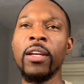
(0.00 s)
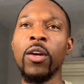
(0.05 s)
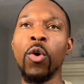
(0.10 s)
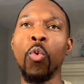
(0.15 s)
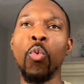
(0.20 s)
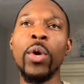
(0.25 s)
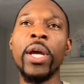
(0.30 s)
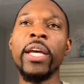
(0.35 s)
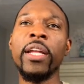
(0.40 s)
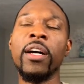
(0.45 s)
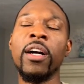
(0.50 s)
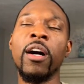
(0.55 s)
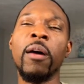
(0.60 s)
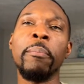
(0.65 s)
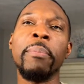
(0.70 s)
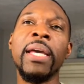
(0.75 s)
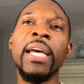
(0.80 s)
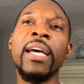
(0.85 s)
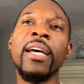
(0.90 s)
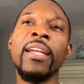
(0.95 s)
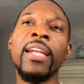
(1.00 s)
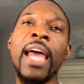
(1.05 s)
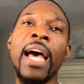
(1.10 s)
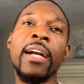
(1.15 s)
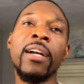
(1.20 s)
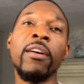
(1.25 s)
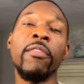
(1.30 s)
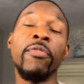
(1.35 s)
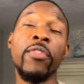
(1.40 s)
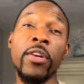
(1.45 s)
with being like
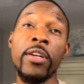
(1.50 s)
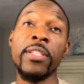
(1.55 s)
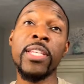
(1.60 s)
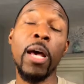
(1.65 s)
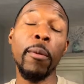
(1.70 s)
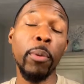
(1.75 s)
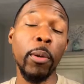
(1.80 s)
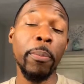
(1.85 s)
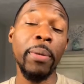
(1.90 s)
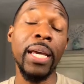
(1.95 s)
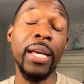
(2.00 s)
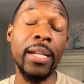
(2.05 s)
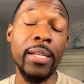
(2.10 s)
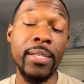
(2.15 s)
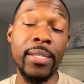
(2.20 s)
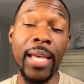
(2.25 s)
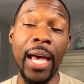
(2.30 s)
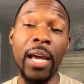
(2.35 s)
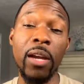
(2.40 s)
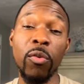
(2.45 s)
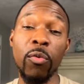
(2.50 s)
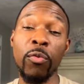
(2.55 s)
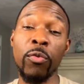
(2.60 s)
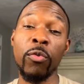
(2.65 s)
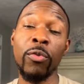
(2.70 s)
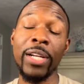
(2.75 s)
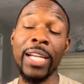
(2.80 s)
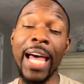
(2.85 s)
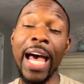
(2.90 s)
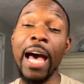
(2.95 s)
for example, being a site
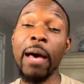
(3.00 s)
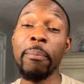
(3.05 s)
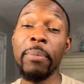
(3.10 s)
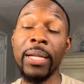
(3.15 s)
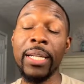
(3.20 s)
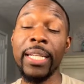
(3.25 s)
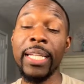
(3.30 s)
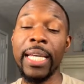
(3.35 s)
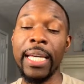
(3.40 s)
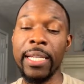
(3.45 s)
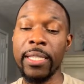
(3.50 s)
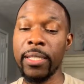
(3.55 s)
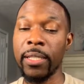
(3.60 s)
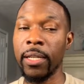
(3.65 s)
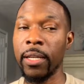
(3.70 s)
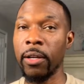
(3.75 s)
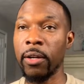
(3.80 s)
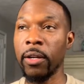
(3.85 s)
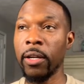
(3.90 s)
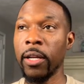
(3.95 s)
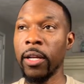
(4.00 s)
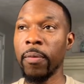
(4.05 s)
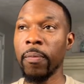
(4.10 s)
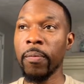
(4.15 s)
reliability engineer.